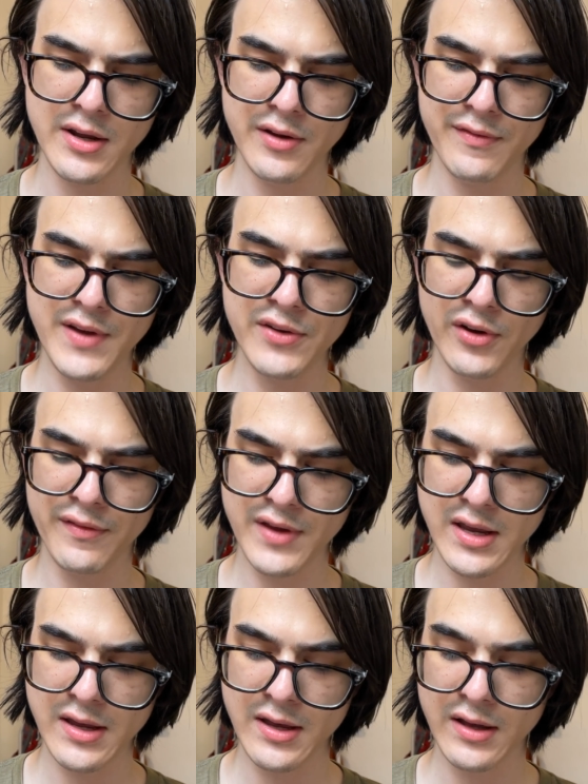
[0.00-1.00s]

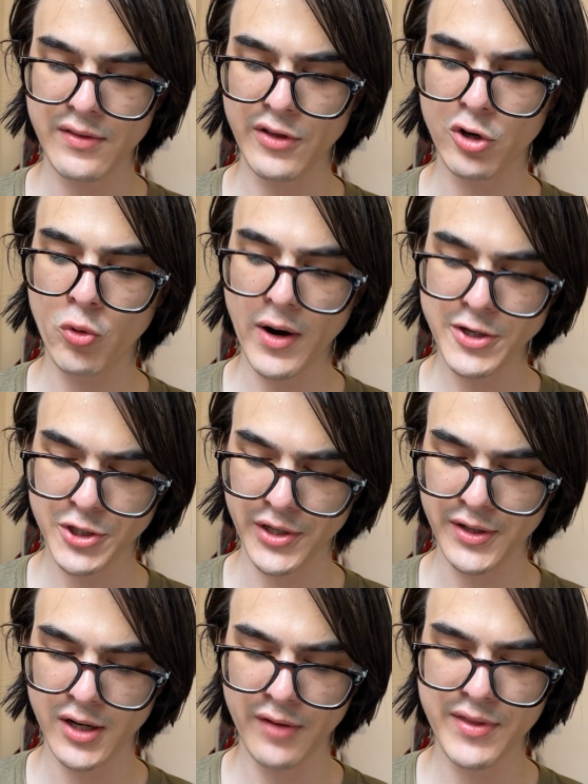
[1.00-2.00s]
vis-a-vis the
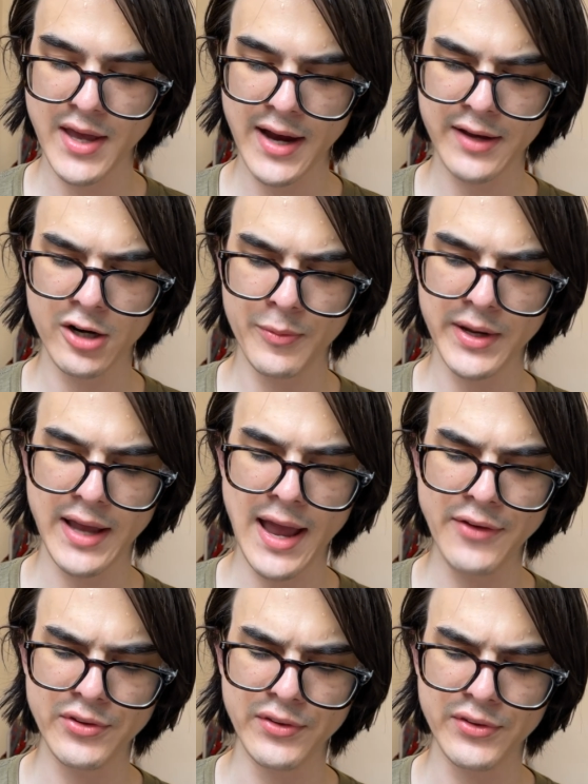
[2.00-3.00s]
question of the economic
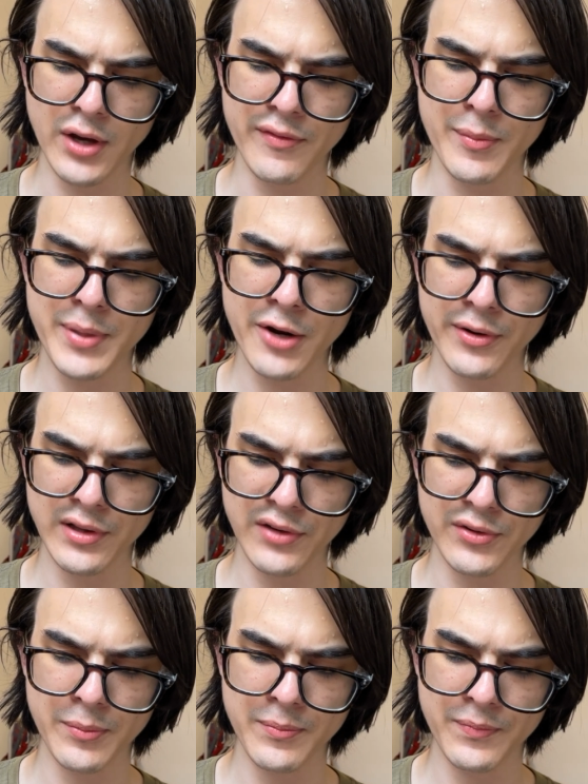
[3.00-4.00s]
essence of
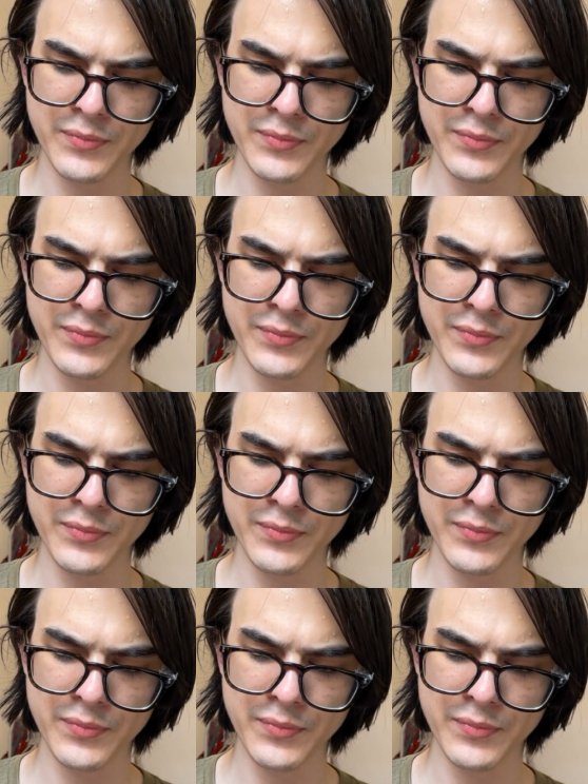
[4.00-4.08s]
imperialism.